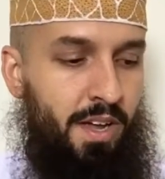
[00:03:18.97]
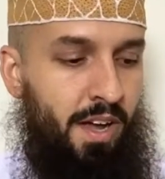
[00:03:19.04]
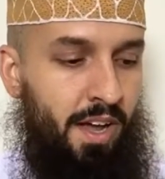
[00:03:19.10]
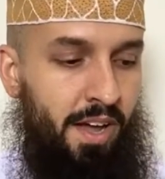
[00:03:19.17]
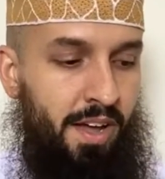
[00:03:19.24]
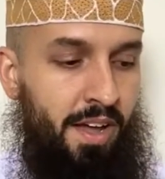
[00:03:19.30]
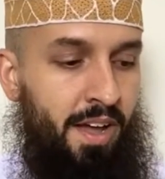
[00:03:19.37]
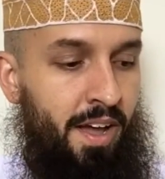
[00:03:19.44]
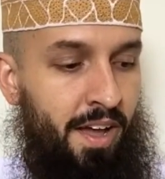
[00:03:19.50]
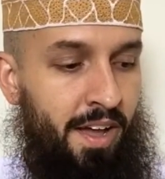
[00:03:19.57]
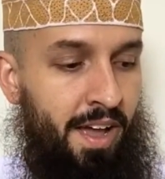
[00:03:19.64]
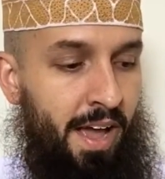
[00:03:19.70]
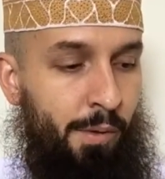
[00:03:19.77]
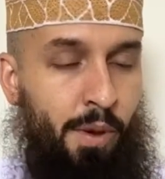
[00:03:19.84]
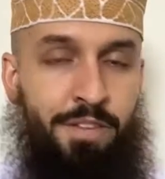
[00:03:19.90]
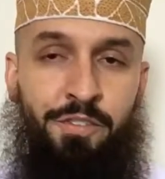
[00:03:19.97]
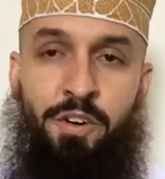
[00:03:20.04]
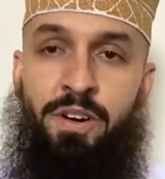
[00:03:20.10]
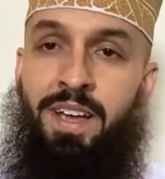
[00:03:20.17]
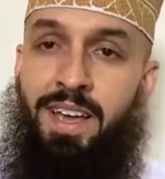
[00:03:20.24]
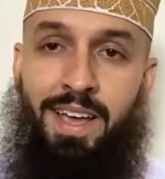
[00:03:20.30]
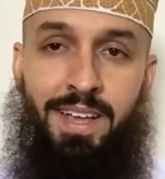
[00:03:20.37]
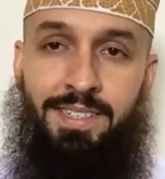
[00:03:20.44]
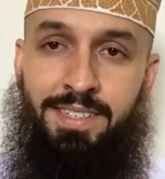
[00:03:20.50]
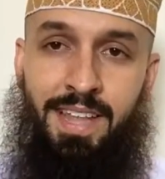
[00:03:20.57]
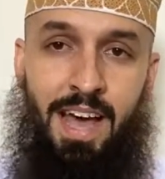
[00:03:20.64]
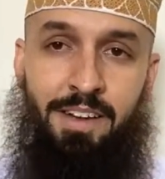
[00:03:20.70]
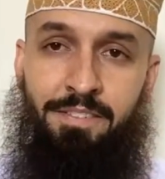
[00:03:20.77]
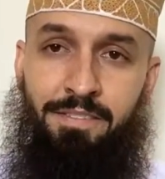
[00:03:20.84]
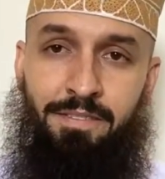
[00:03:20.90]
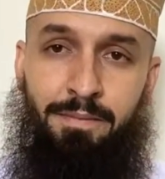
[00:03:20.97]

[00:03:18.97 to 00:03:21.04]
However, it's not